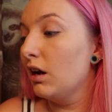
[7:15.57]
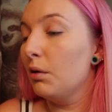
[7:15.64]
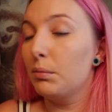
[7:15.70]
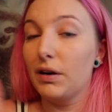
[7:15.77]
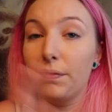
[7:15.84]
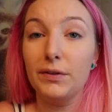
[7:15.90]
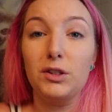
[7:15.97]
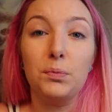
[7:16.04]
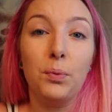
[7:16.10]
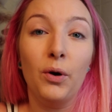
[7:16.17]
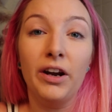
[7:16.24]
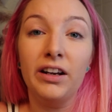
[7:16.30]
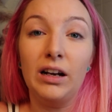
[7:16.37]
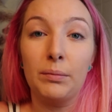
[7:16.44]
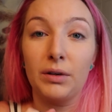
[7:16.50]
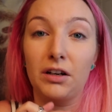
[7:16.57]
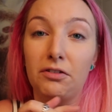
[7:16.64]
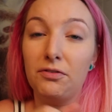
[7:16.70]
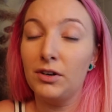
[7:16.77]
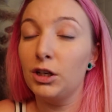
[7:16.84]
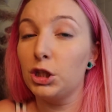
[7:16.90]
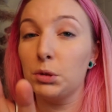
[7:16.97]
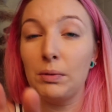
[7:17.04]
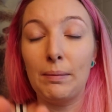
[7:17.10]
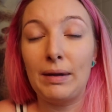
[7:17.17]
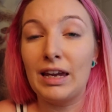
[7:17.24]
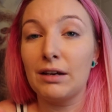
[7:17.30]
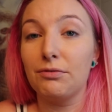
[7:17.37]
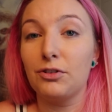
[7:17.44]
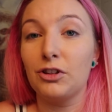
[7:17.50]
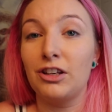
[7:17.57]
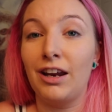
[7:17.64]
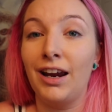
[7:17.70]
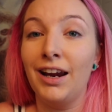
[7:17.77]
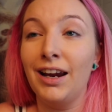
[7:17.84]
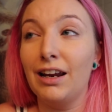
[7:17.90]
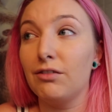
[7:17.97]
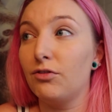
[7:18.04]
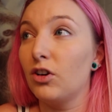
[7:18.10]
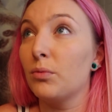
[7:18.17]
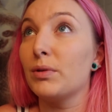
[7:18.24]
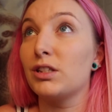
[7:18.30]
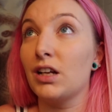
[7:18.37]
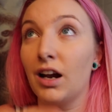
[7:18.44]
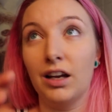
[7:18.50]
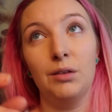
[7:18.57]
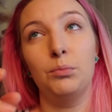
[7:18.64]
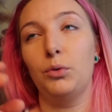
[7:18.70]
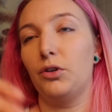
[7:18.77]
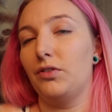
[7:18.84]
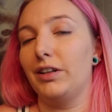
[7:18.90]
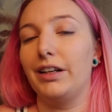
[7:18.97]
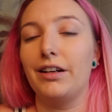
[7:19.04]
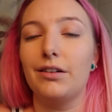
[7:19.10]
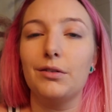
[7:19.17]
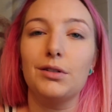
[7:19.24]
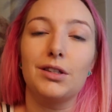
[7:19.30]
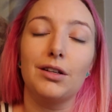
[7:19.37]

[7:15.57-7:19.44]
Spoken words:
But at this point, I'm gonna finish my makeup for the day and film a ton of more videos.